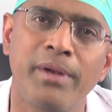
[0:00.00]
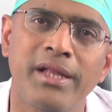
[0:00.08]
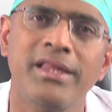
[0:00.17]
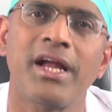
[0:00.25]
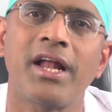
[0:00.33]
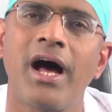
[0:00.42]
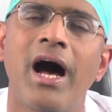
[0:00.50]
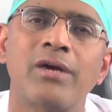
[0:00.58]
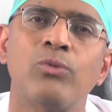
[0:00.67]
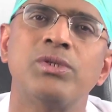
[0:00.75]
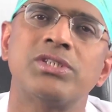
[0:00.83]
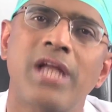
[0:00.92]
bring that heart.
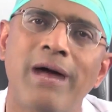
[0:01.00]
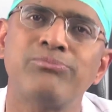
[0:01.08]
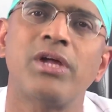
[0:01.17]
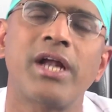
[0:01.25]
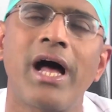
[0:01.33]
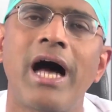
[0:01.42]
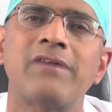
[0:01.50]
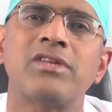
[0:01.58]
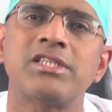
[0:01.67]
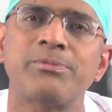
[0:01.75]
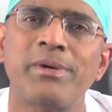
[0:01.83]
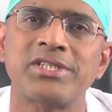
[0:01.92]
We stop that heart with
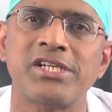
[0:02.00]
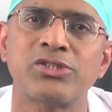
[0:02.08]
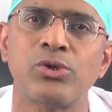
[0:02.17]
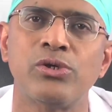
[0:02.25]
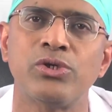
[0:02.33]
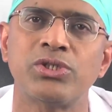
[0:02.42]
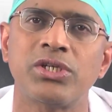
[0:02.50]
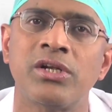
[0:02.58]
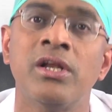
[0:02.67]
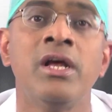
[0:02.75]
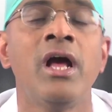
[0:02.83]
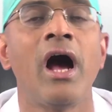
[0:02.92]
a special solution.
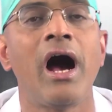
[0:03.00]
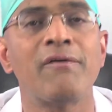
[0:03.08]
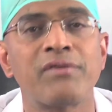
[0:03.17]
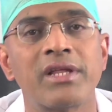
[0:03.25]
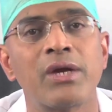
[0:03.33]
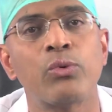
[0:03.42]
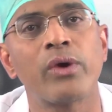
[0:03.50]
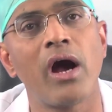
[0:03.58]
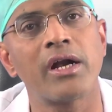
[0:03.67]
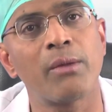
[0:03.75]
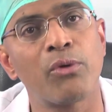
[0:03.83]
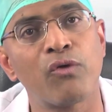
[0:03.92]
After that, we
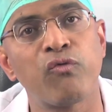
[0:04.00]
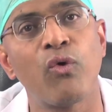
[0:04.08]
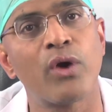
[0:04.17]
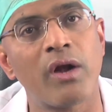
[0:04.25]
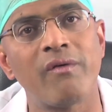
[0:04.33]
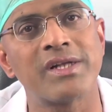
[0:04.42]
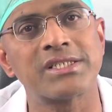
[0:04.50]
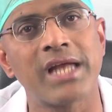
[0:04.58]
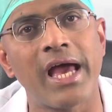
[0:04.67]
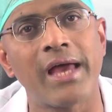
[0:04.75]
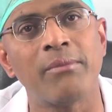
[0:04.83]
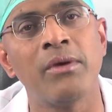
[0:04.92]
got about 4 hours
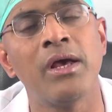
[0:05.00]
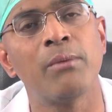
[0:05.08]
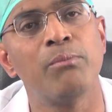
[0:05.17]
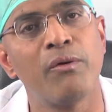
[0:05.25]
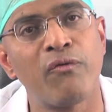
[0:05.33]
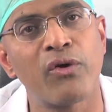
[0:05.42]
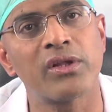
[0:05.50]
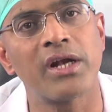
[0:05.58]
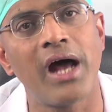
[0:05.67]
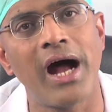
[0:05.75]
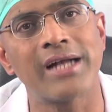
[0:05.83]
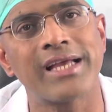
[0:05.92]
time before that
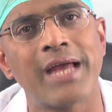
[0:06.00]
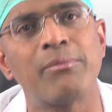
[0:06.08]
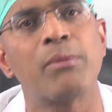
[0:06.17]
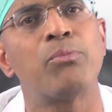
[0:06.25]
heart can be